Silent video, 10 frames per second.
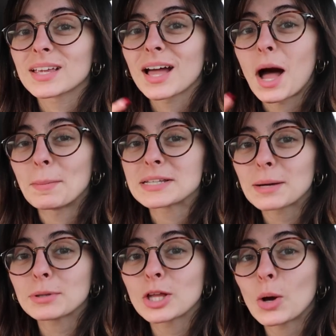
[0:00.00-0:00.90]
Comment
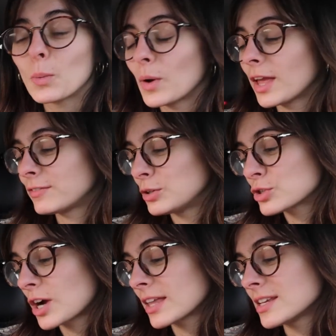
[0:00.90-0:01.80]
down below if you
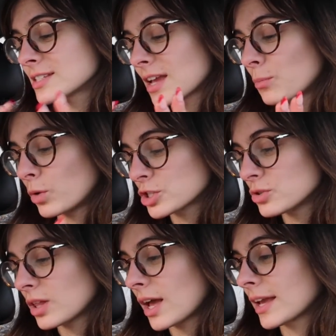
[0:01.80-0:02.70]
try these and what you
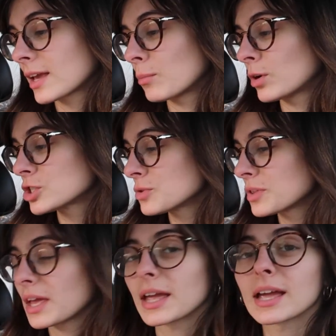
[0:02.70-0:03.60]
like and what you
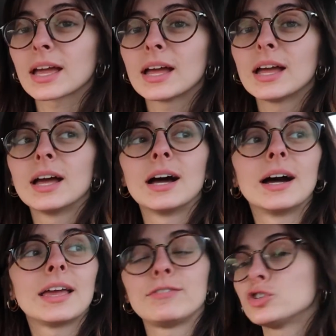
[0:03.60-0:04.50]
think.
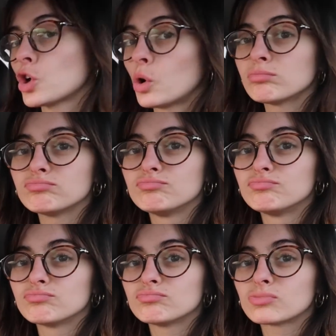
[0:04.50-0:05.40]
If you
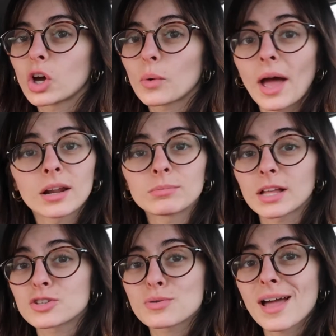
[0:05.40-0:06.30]
don't go get them,
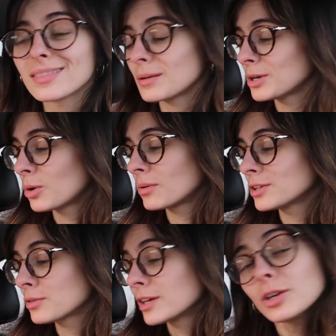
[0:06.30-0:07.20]
that's okay. Let me know when
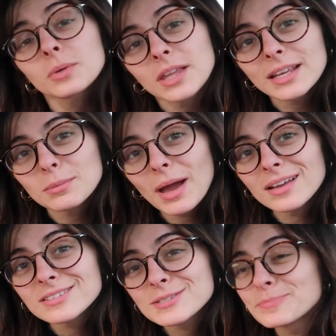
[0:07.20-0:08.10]
you think you would like the
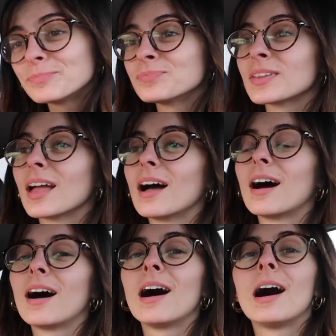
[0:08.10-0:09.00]
best.
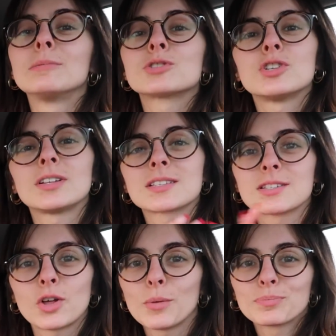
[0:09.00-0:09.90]
Um, so you can
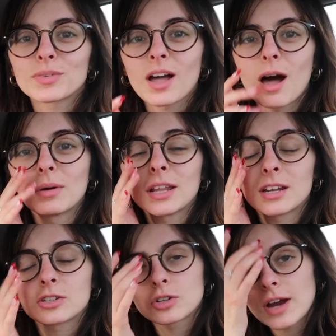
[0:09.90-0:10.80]
still comment and
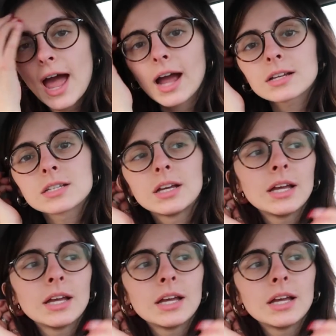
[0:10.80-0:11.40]
interact.